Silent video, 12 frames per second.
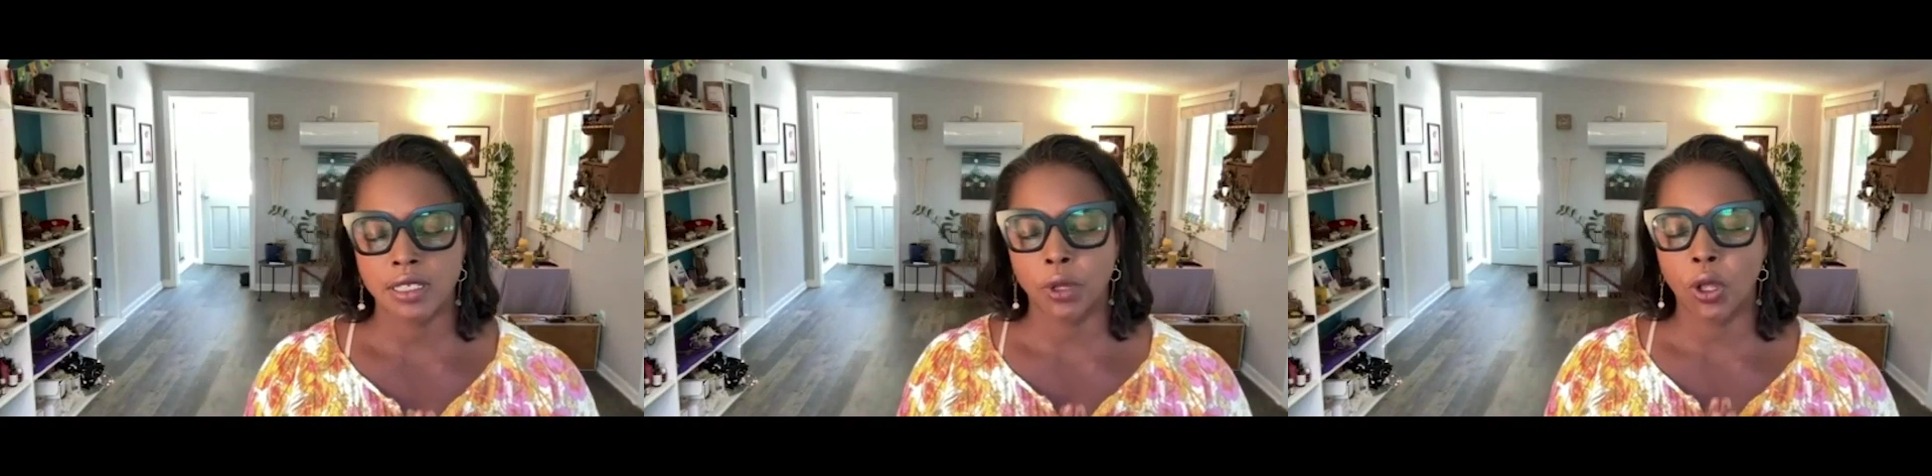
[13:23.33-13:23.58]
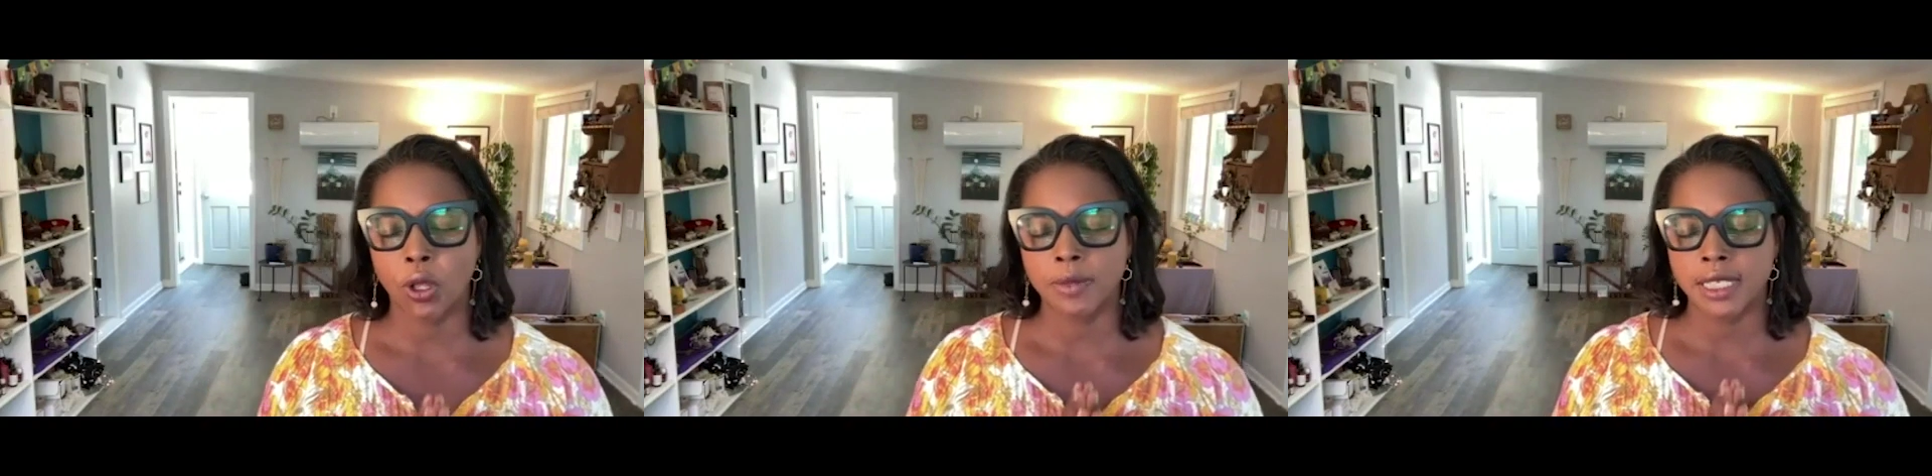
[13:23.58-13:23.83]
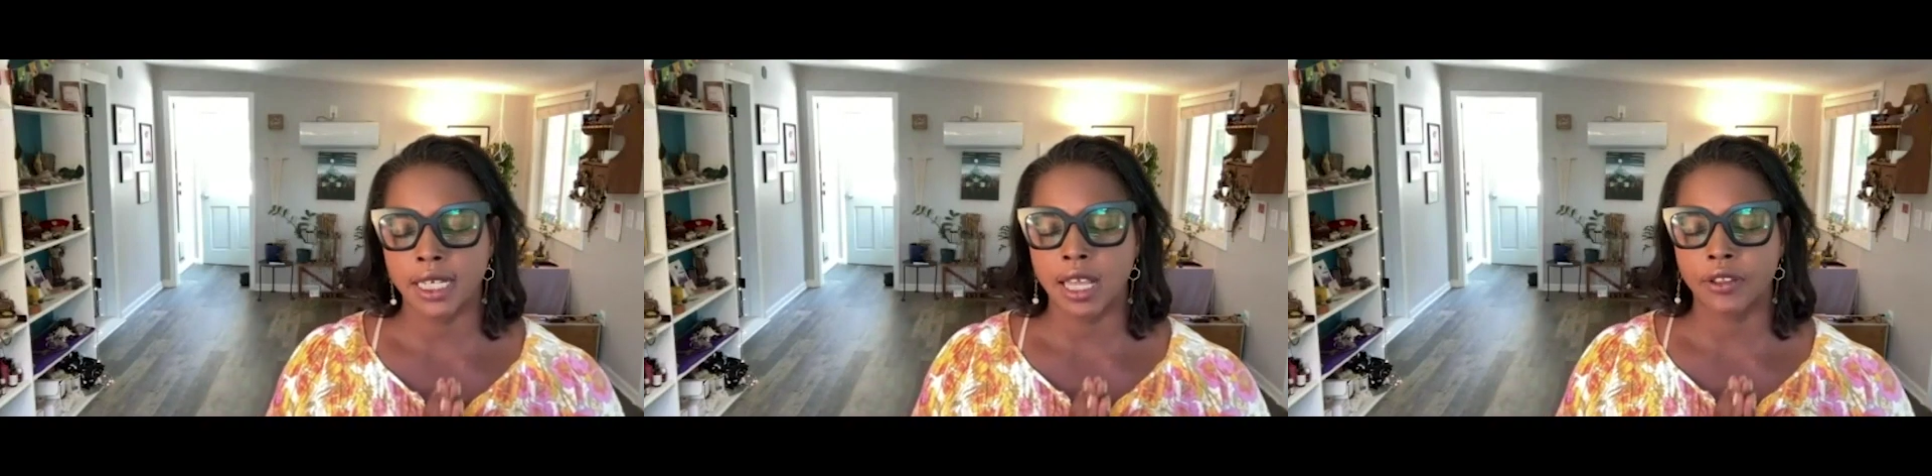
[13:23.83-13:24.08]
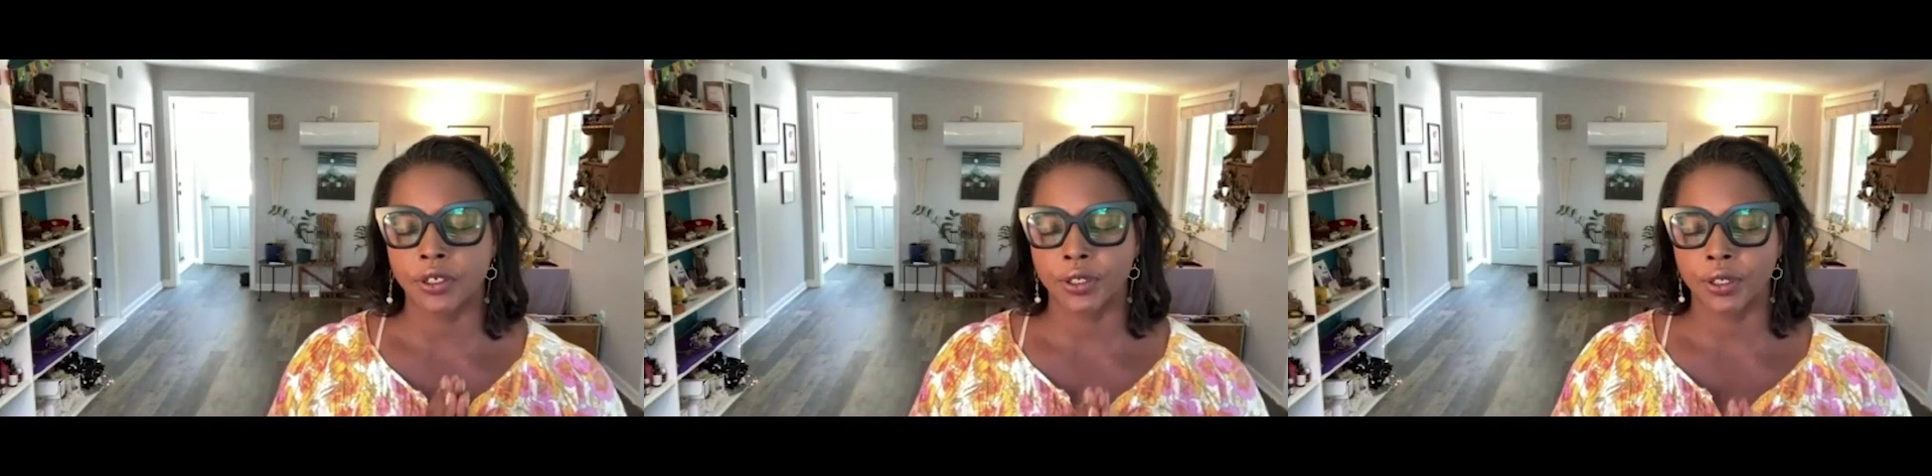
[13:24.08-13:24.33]
palms
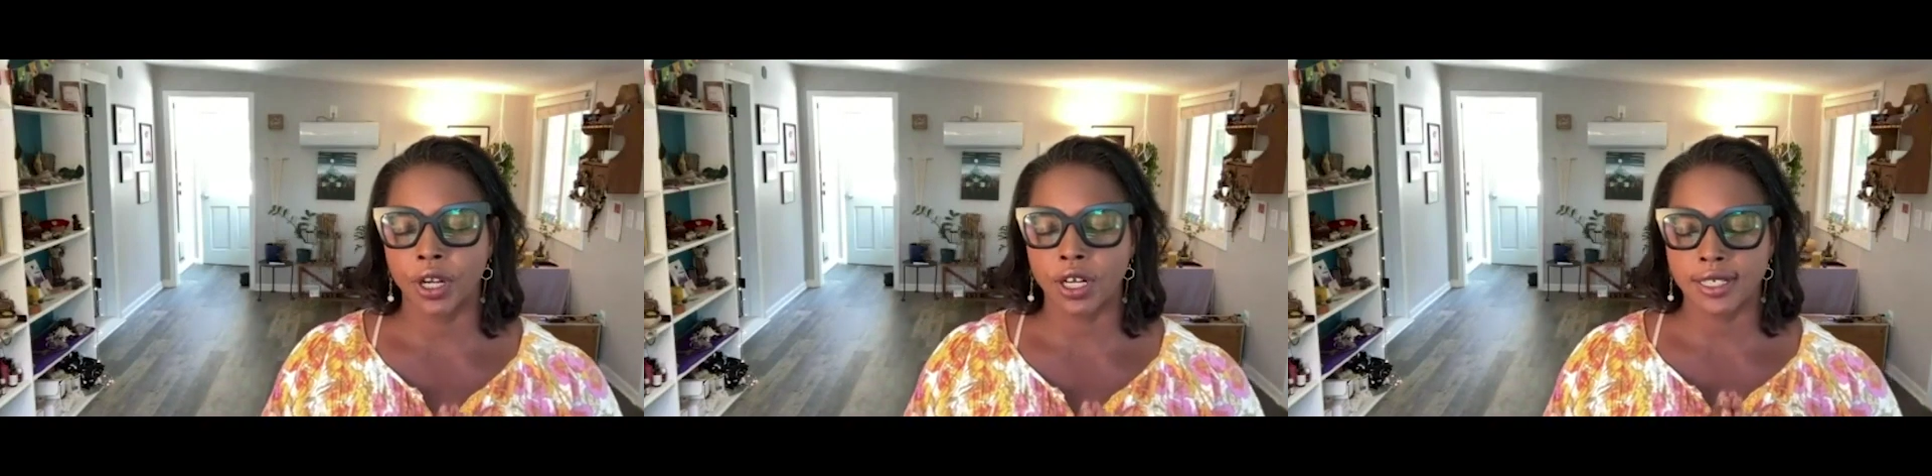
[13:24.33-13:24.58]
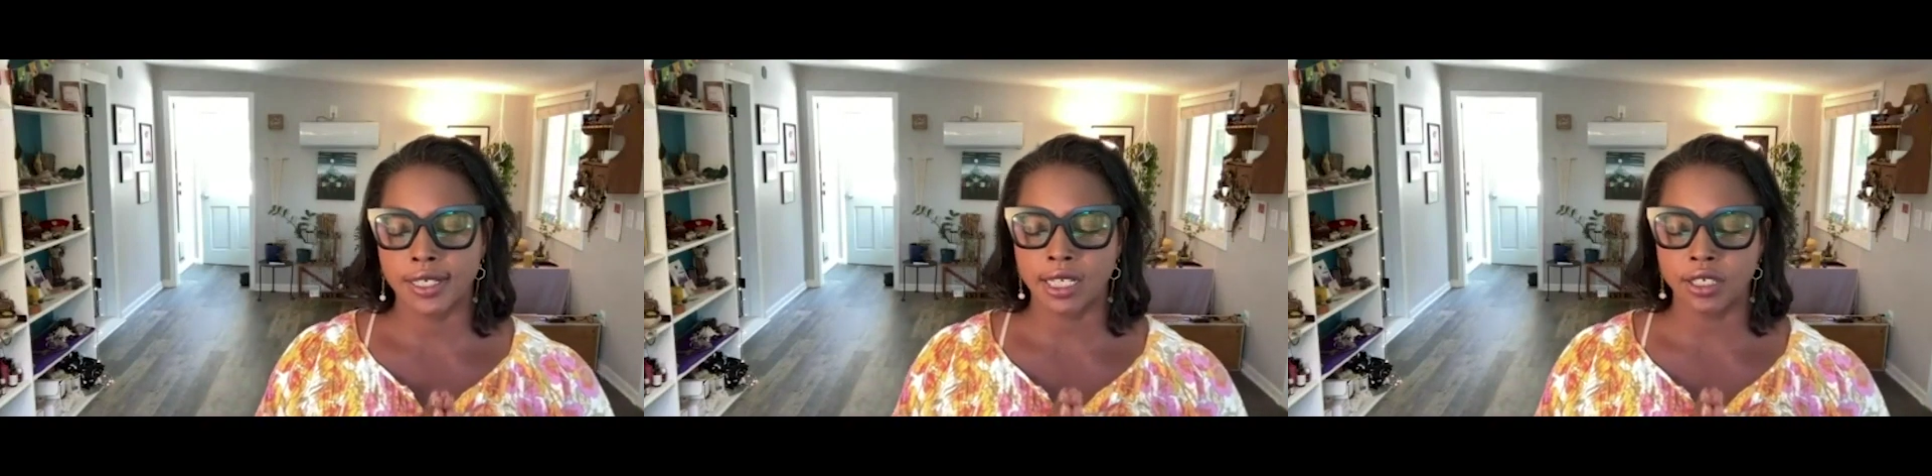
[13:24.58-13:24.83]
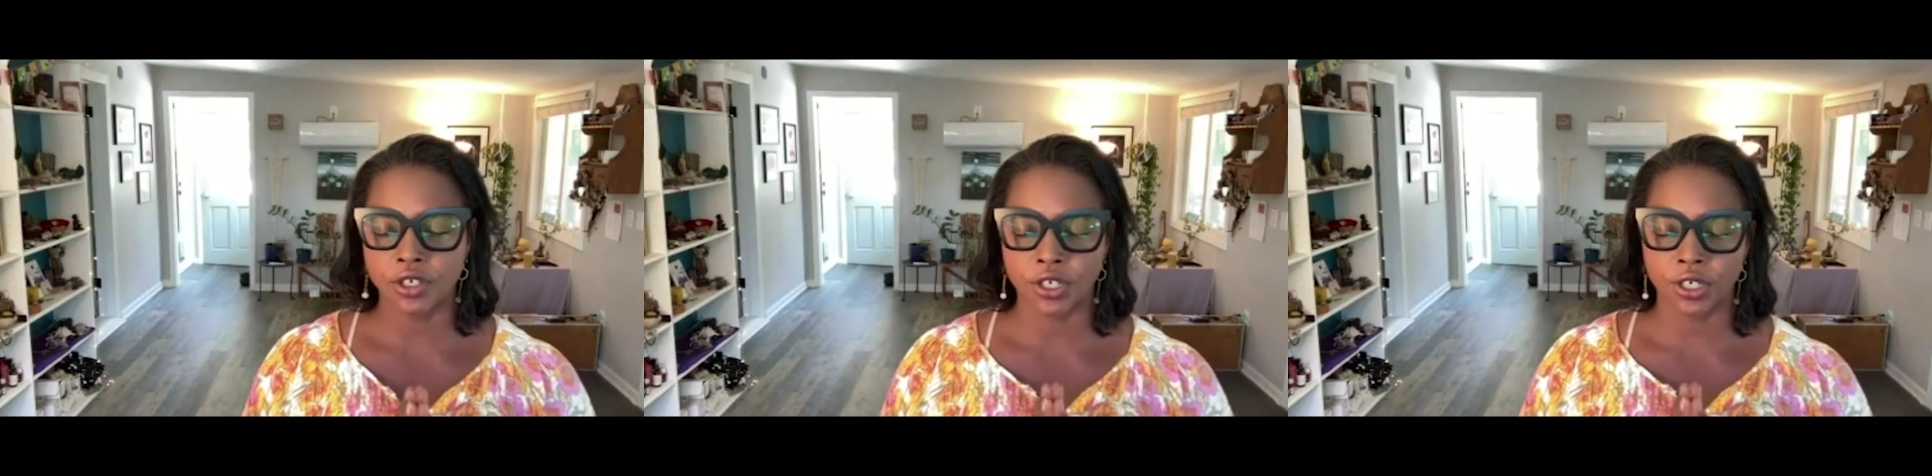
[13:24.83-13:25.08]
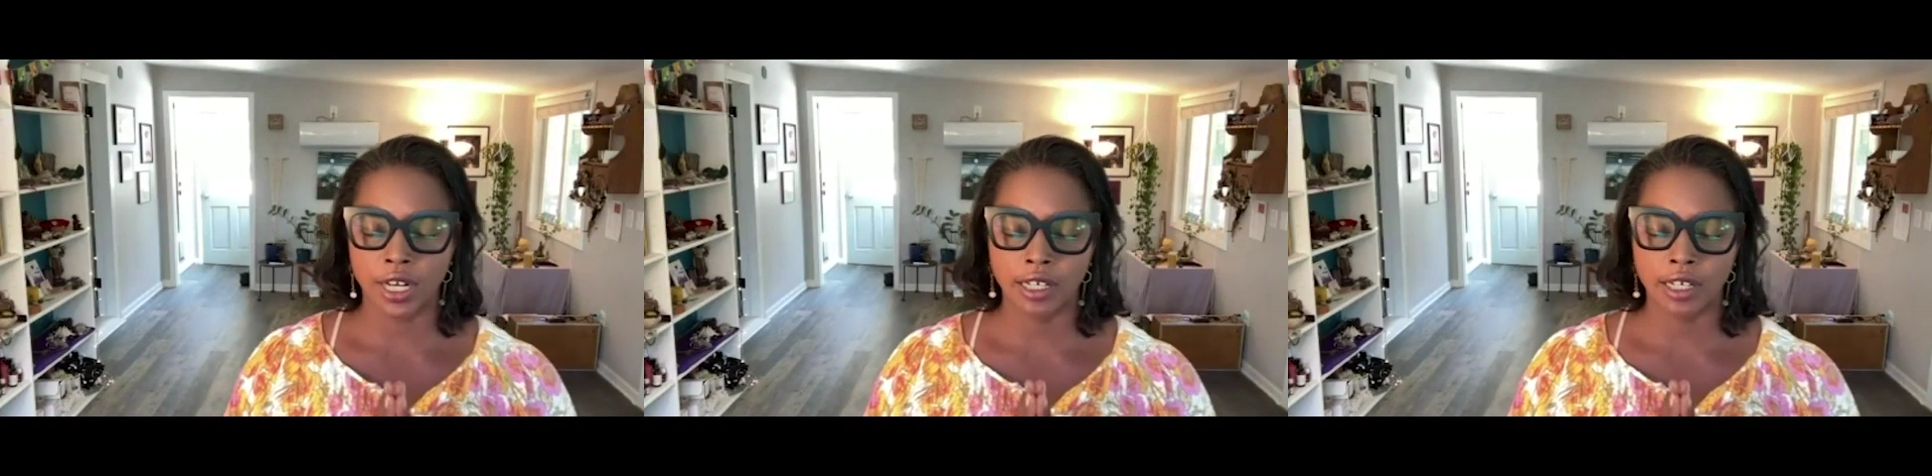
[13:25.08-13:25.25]
together at your heart center,